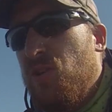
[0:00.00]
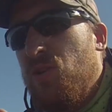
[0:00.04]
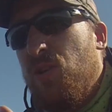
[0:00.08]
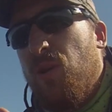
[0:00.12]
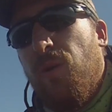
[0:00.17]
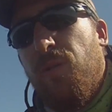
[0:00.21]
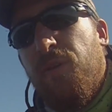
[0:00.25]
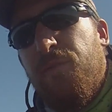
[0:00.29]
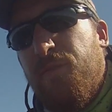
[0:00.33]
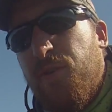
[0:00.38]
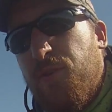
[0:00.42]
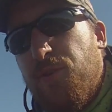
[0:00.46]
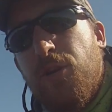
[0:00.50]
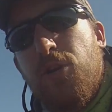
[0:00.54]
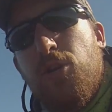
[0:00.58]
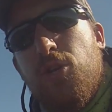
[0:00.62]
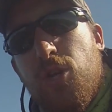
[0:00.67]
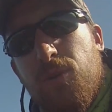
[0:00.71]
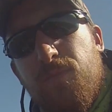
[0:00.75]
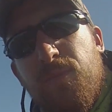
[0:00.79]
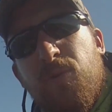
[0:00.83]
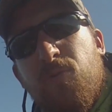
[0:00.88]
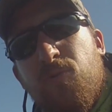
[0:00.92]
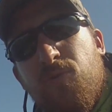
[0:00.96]
the fishing
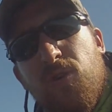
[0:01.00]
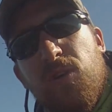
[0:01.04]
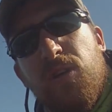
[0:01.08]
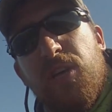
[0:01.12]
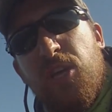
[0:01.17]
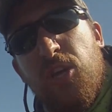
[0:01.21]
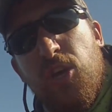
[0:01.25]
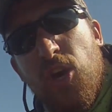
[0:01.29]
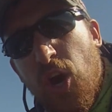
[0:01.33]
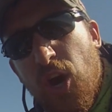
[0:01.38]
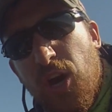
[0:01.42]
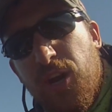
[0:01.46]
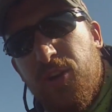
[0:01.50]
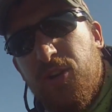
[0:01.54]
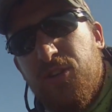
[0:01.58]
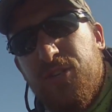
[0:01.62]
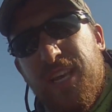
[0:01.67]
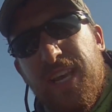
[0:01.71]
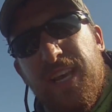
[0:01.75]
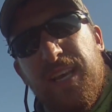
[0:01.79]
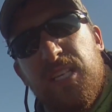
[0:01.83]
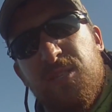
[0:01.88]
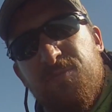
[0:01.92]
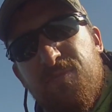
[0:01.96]
should be really good, just
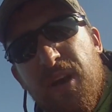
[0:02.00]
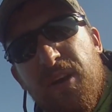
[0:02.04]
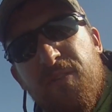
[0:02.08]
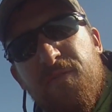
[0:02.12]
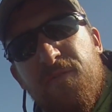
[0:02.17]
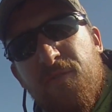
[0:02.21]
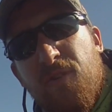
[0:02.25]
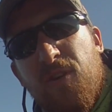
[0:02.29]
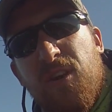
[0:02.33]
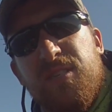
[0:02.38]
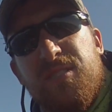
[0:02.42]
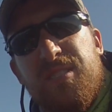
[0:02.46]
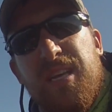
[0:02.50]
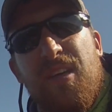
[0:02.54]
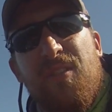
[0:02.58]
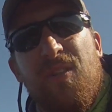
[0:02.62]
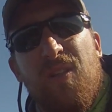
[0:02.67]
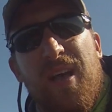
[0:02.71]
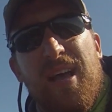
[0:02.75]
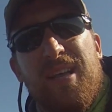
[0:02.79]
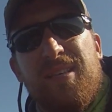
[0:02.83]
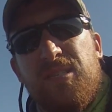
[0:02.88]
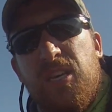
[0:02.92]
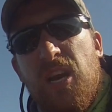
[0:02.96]
like it's been for us now the
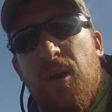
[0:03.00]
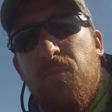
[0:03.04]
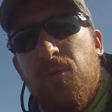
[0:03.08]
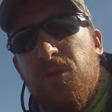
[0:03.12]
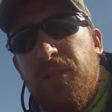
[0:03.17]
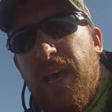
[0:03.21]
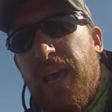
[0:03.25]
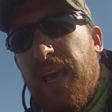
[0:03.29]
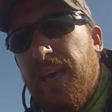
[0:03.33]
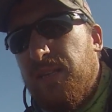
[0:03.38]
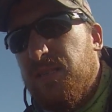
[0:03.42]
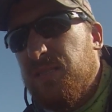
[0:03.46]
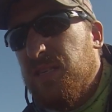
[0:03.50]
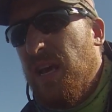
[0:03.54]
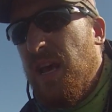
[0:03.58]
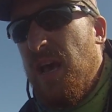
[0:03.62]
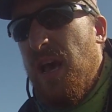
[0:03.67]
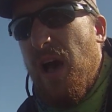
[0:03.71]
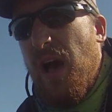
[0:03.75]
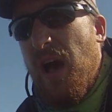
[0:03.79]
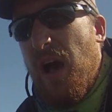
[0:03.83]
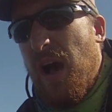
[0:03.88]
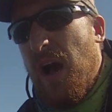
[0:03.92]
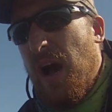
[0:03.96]
last couple days.
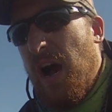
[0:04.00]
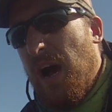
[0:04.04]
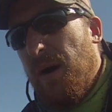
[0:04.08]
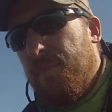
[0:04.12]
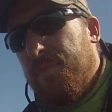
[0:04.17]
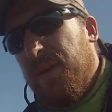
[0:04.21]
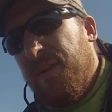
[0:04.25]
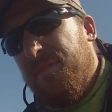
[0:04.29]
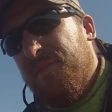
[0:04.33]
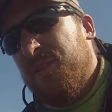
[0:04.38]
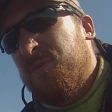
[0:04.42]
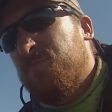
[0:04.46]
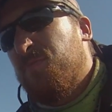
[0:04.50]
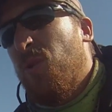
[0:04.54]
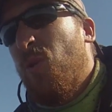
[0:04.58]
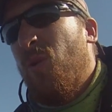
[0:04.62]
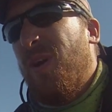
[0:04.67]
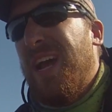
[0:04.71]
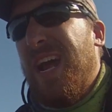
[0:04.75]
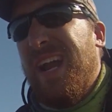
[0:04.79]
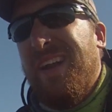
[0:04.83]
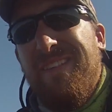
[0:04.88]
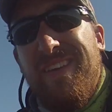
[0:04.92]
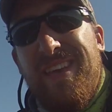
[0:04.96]
If it's
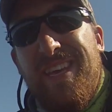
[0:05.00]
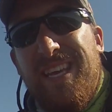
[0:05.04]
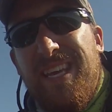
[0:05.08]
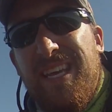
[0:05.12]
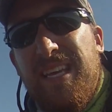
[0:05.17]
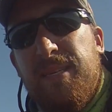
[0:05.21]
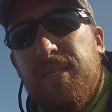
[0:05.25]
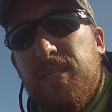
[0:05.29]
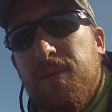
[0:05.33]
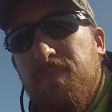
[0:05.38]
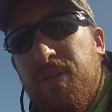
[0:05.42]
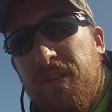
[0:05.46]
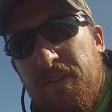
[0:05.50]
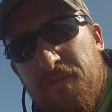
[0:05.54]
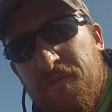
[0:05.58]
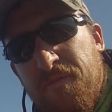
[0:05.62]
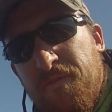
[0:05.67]
blowing out of the east, be